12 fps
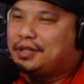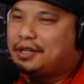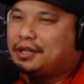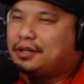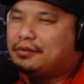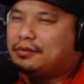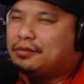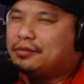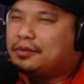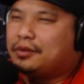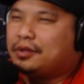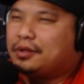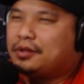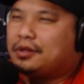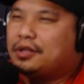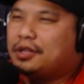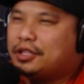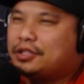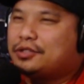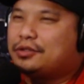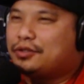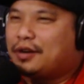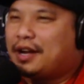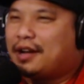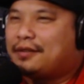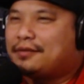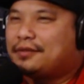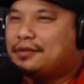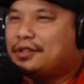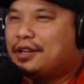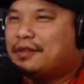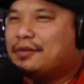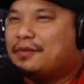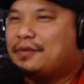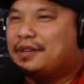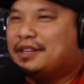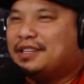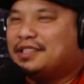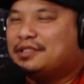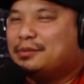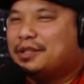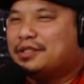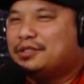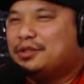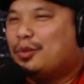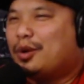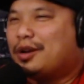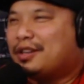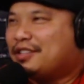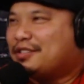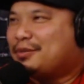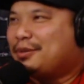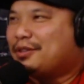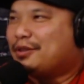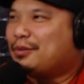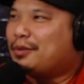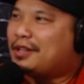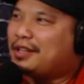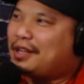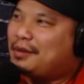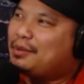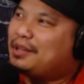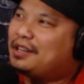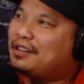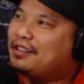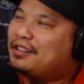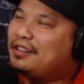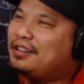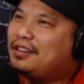like the initial draft, you give your feelings because you wanted this player, you wanted that player.